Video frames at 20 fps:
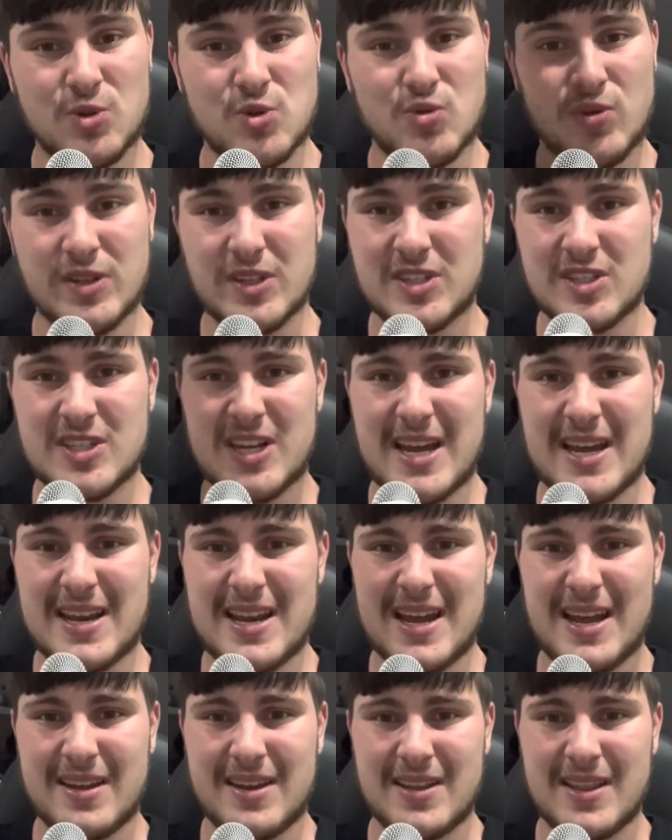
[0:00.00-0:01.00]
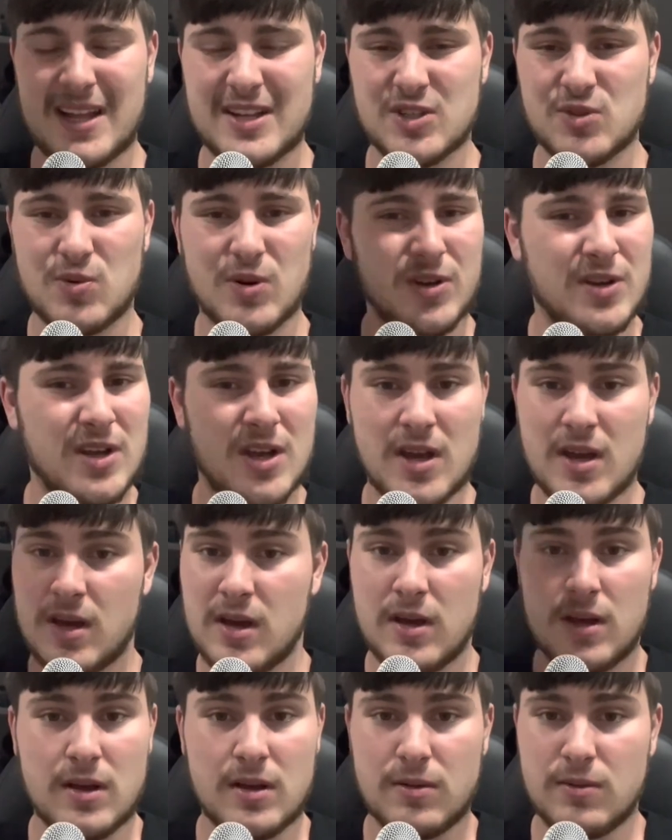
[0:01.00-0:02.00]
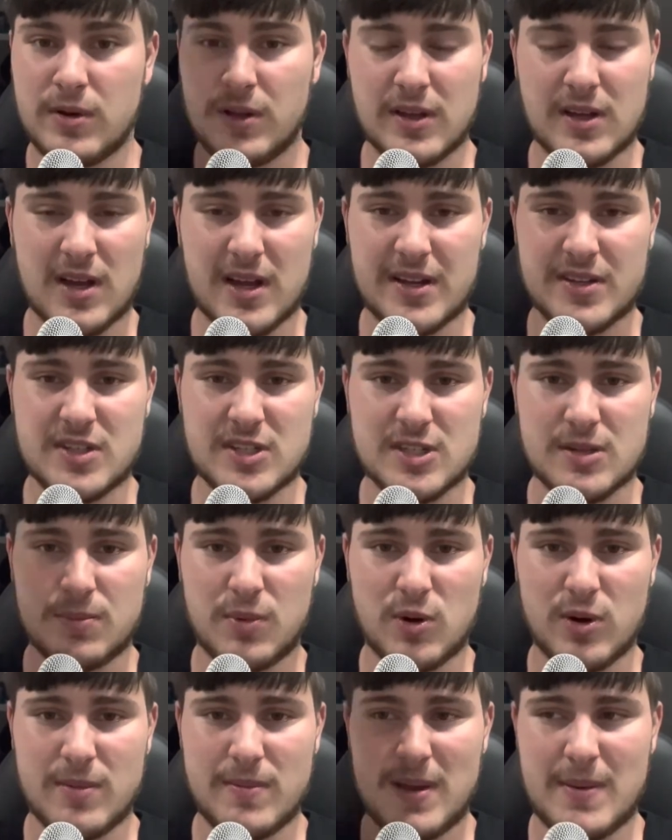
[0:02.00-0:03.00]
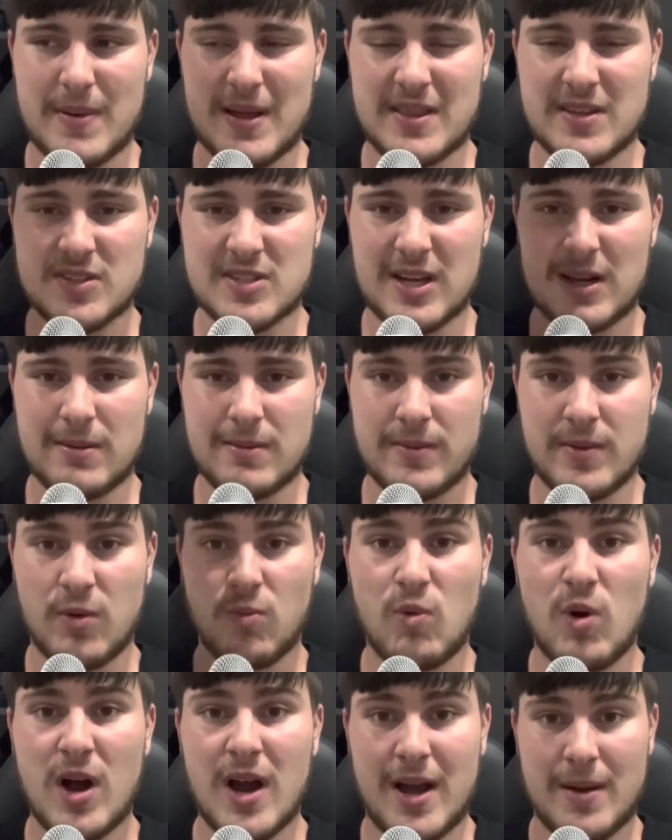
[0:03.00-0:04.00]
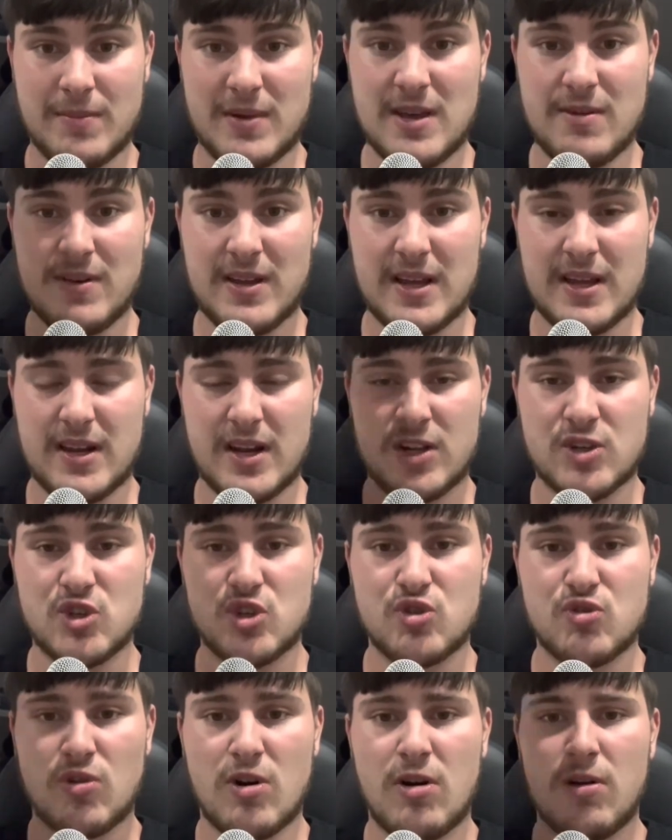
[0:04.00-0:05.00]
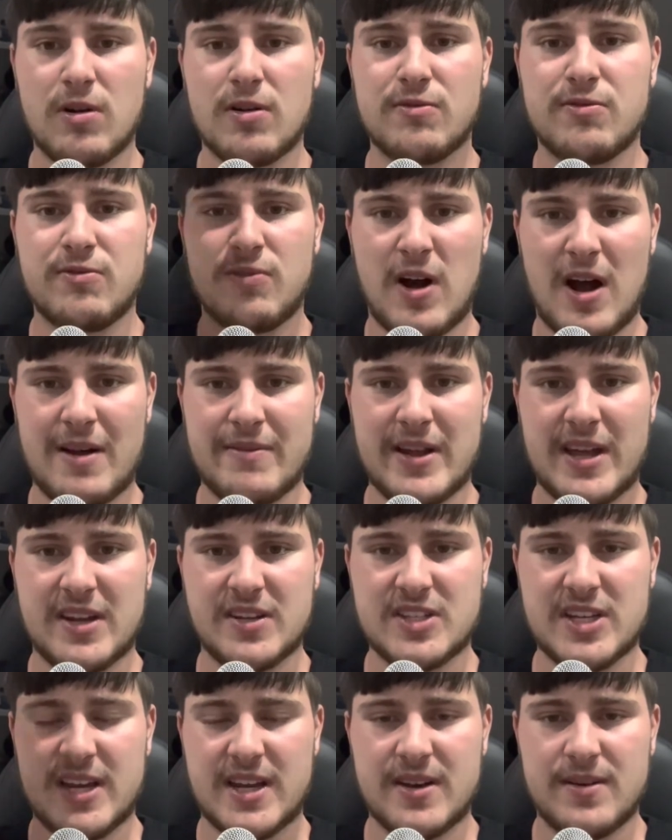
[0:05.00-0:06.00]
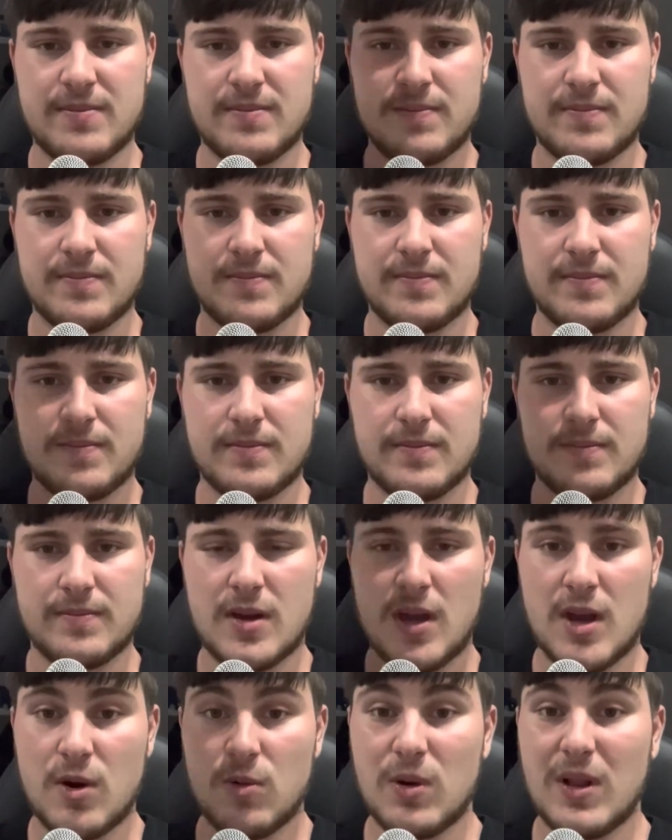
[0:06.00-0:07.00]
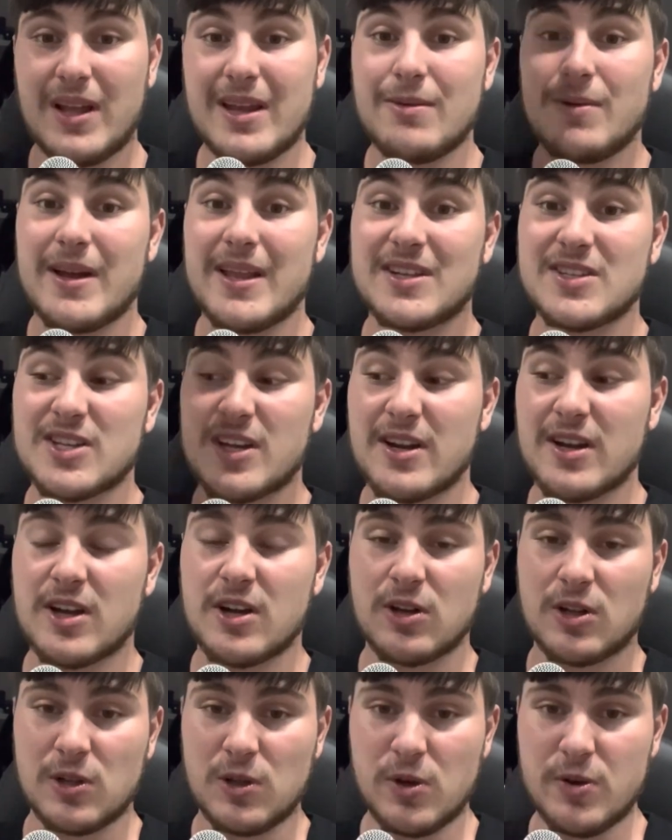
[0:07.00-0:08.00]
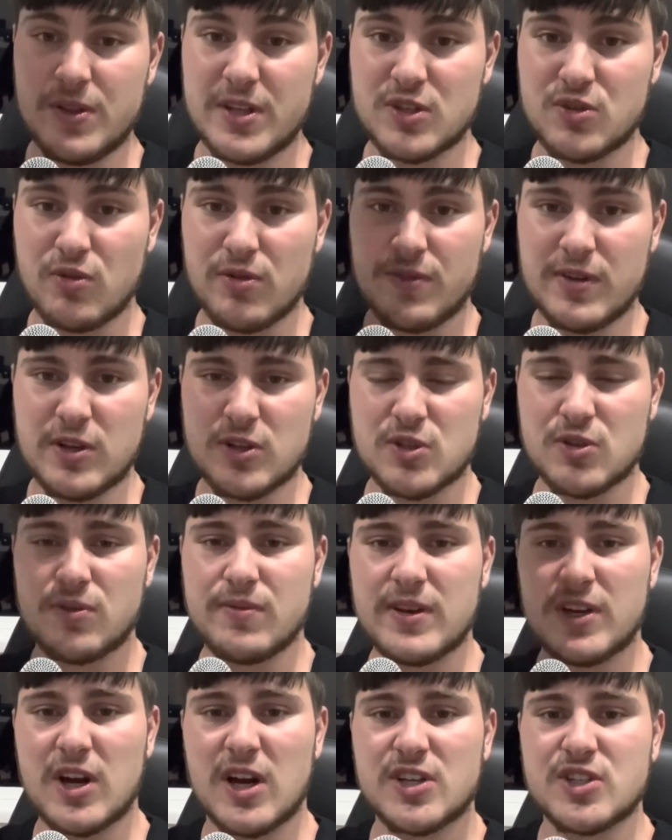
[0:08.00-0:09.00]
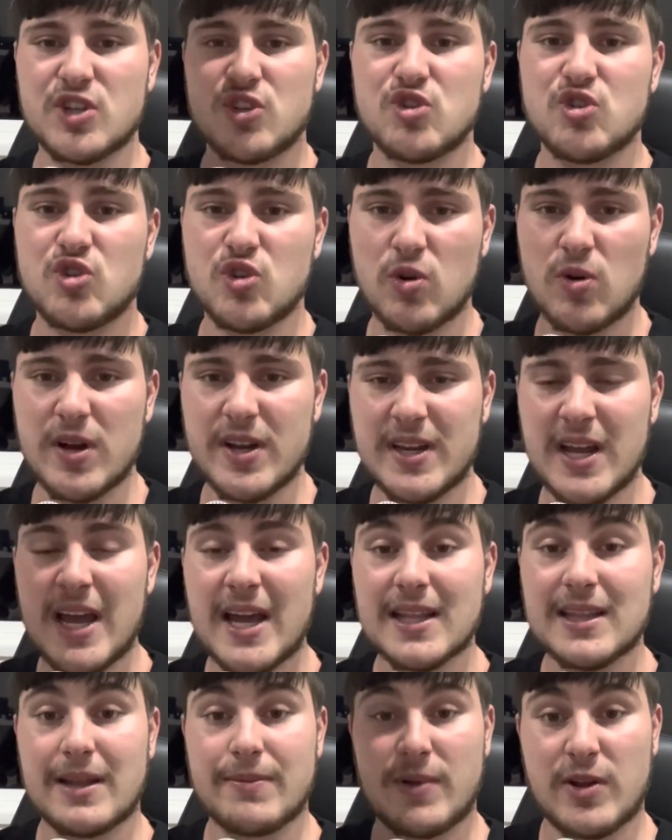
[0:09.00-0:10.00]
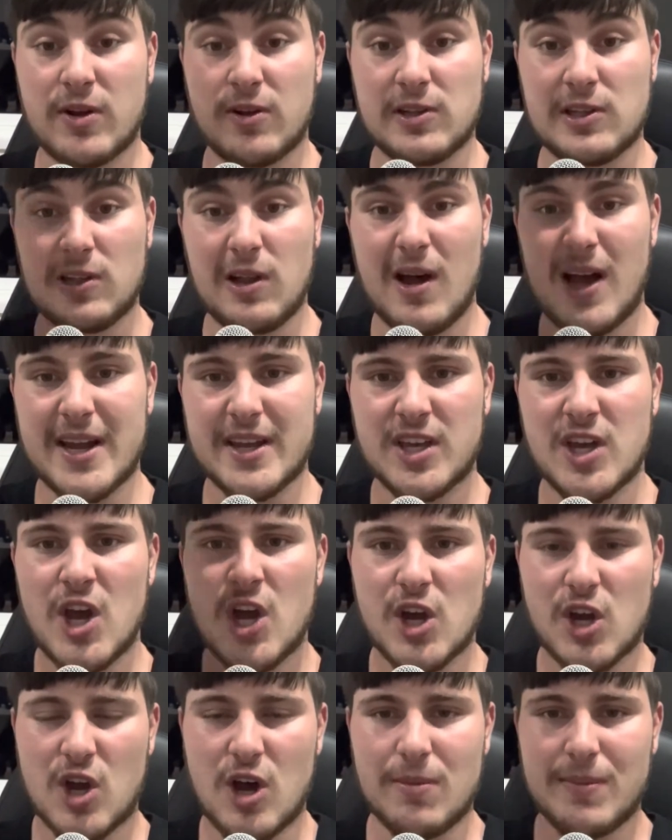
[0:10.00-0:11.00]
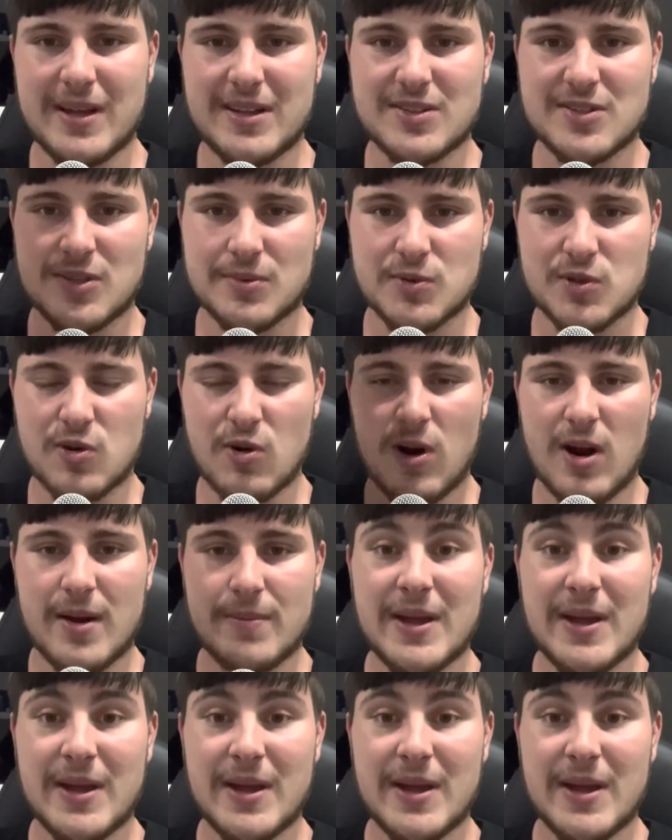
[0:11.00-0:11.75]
really stand out, and that's what really kind of disappointed me about this album and why I'm giving it a strong 5 out of 10. Well, anyway, that's going to conclude this review, so if you guys enjoyed, let me know, like, comment, subscribe,